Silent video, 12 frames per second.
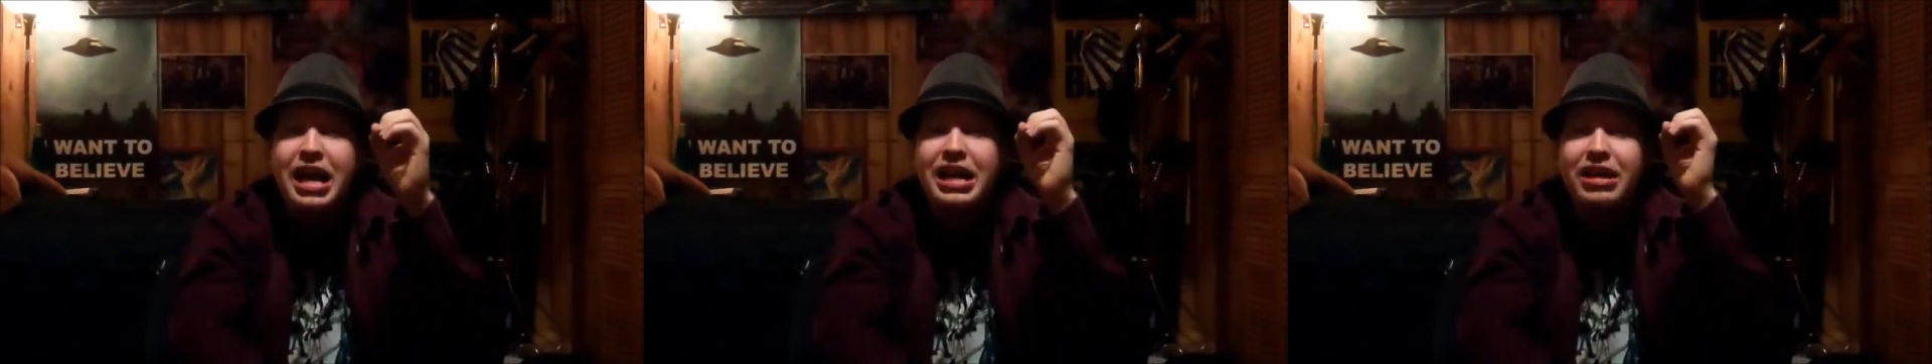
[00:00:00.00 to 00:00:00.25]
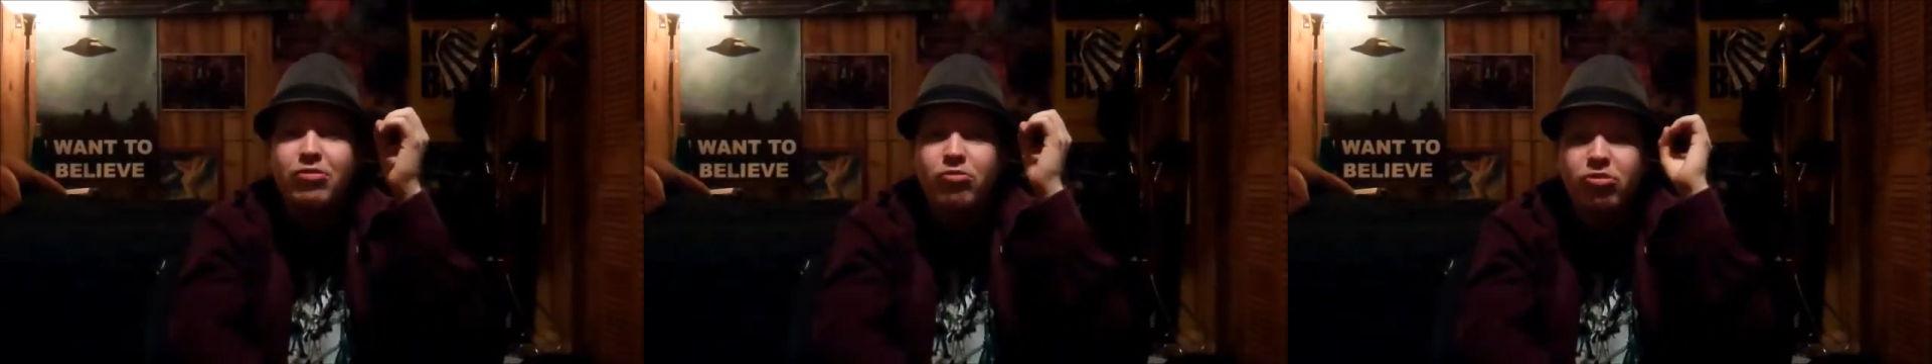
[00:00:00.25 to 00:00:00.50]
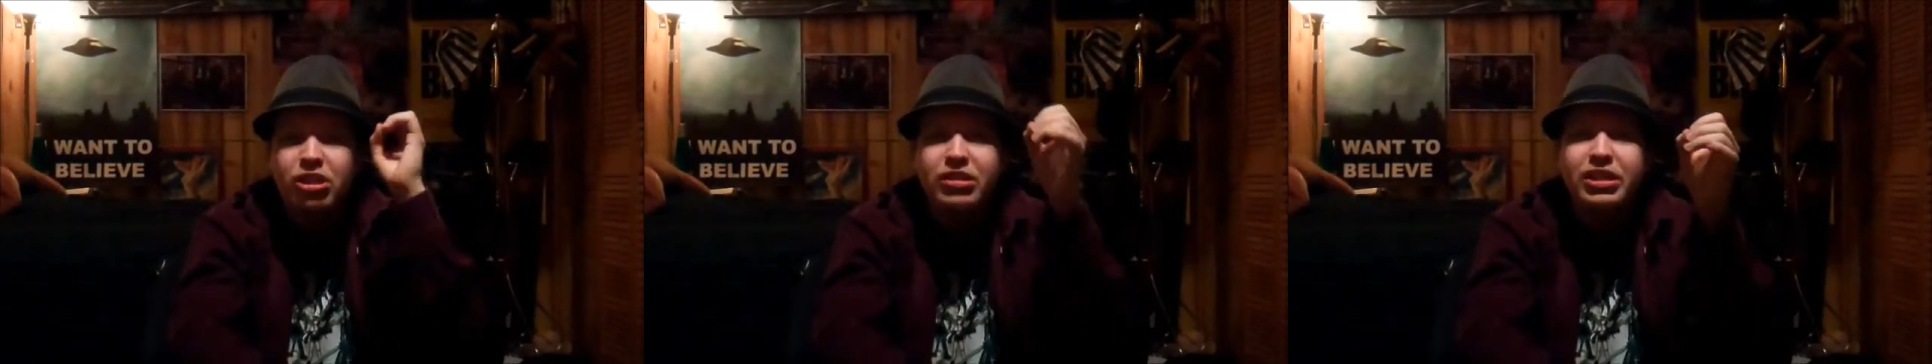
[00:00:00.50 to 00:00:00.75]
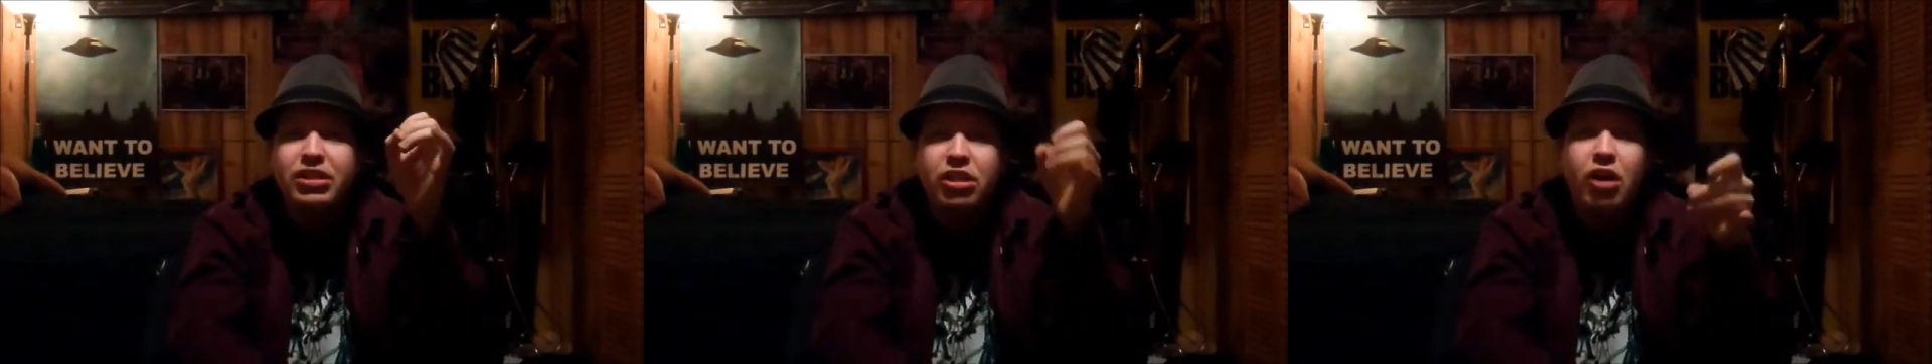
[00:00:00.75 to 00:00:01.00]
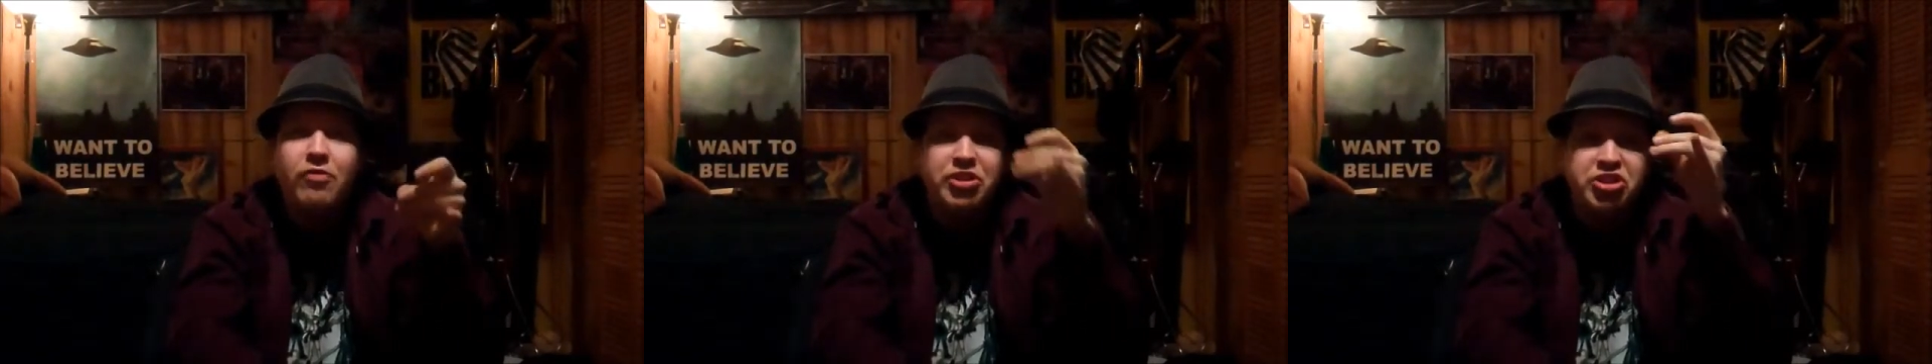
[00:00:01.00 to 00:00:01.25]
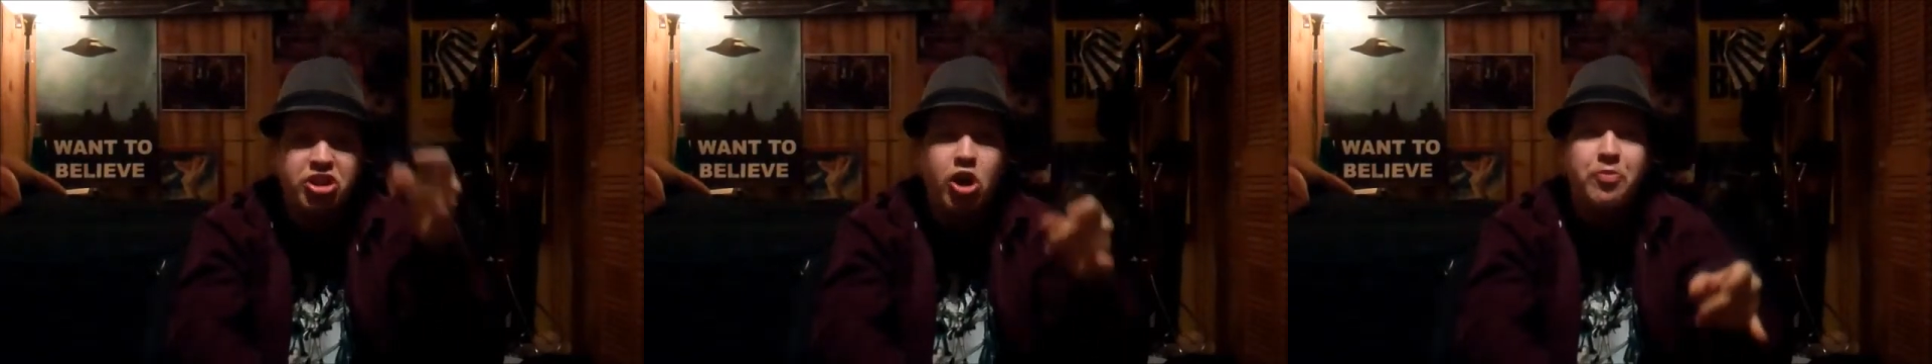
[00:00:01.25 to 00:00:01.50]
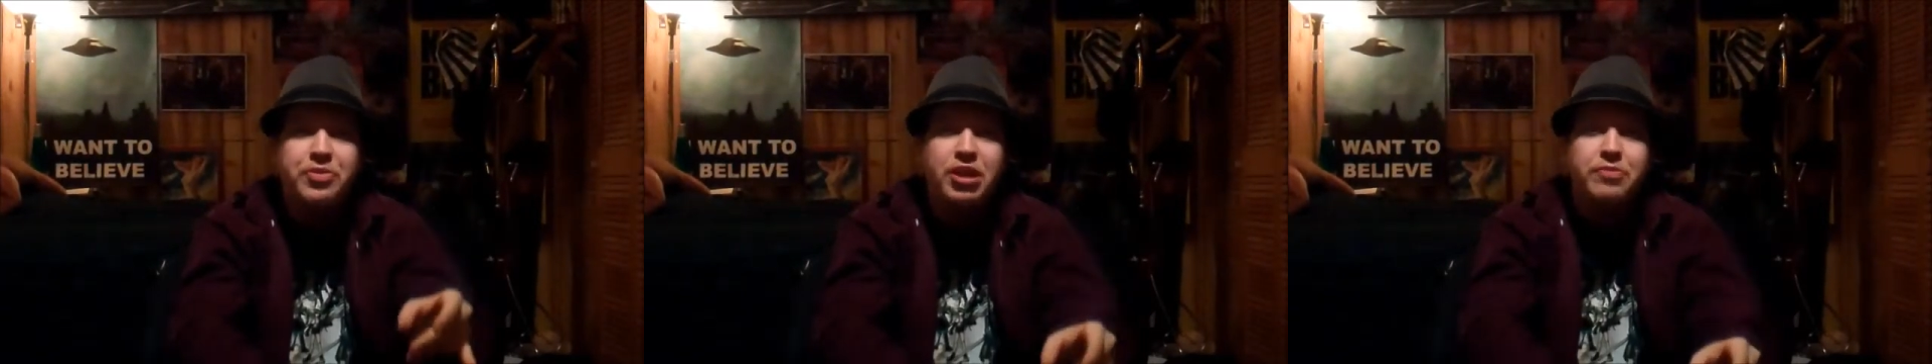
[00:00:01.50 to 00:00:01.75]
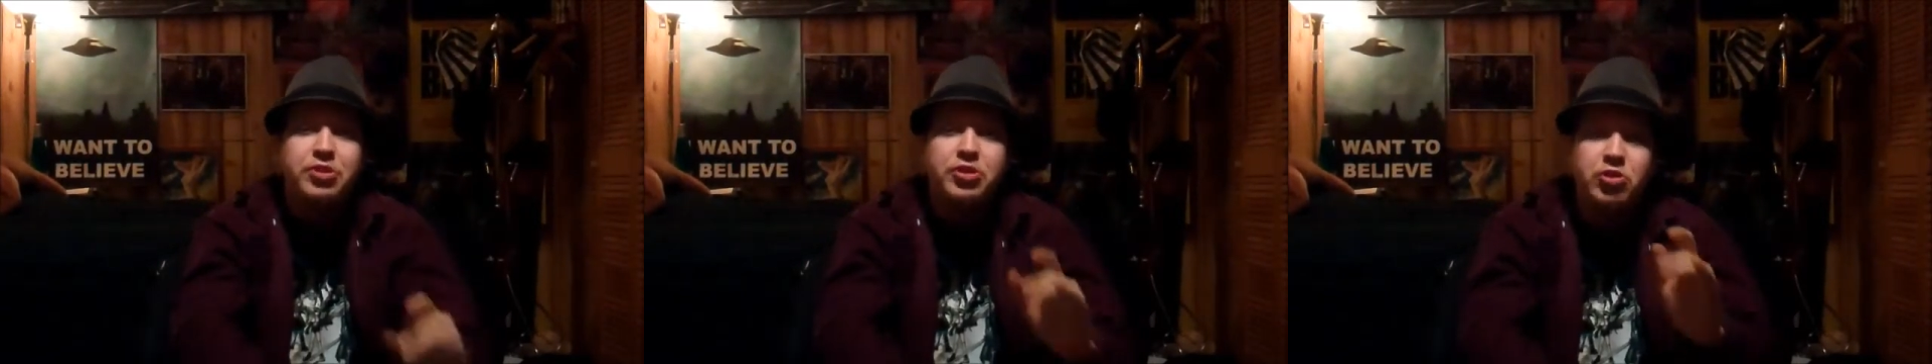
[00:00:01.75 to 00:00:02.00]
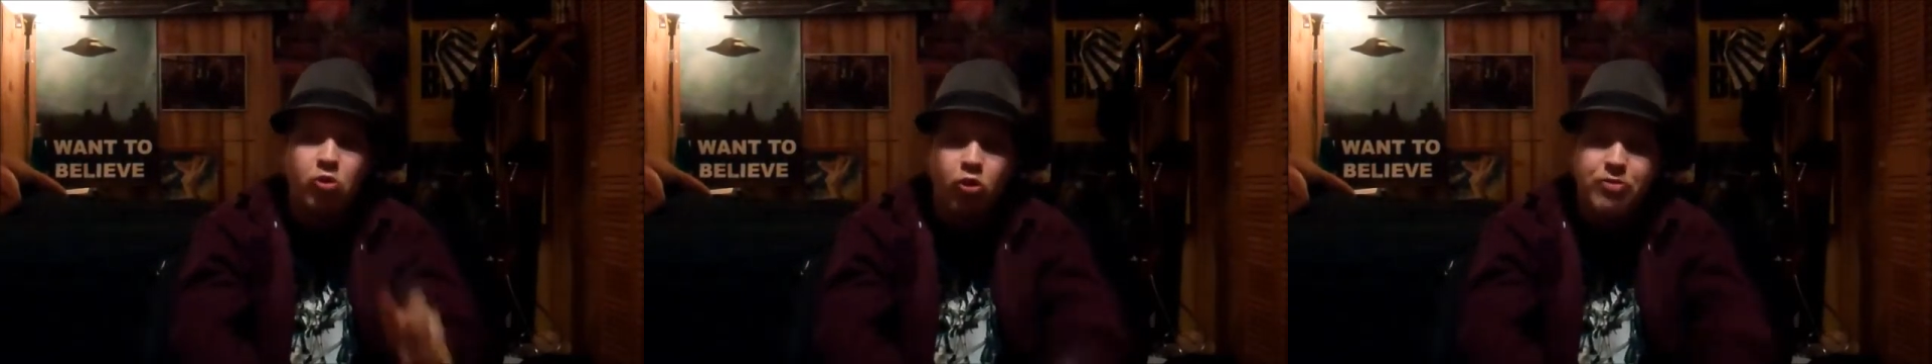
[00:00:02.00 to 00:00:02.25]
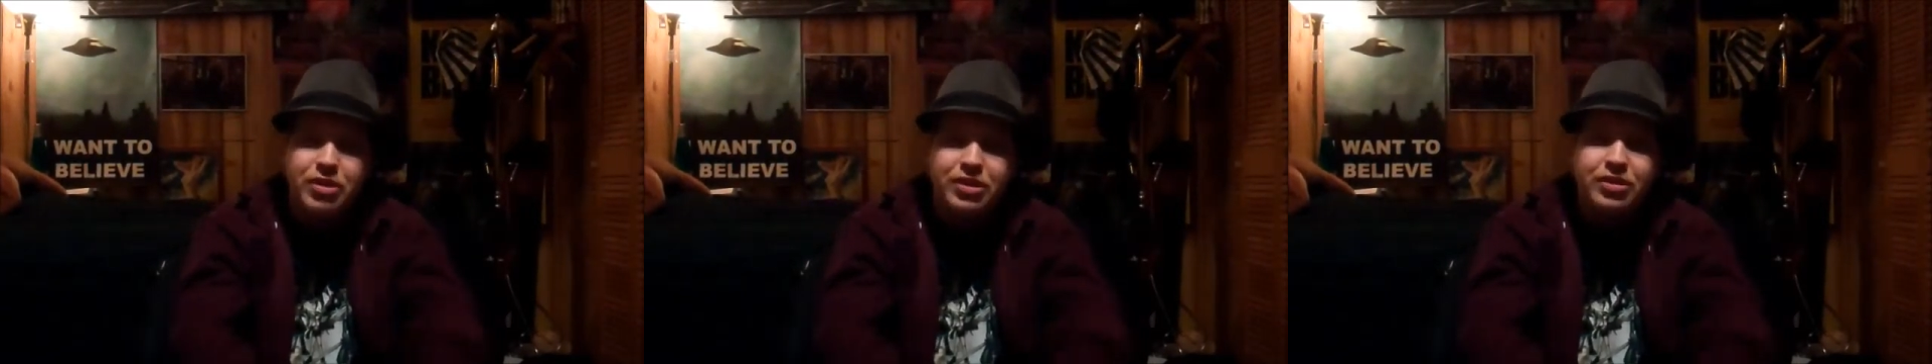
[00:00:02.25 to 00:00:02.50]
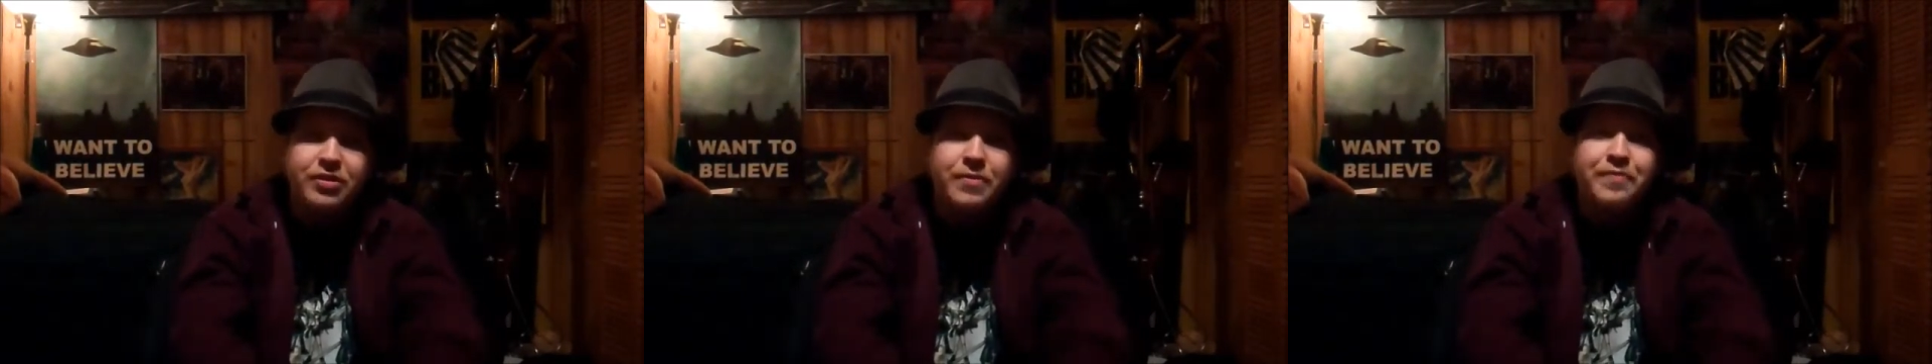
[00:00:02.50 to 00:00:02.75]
And I really love when she opened up to Norman.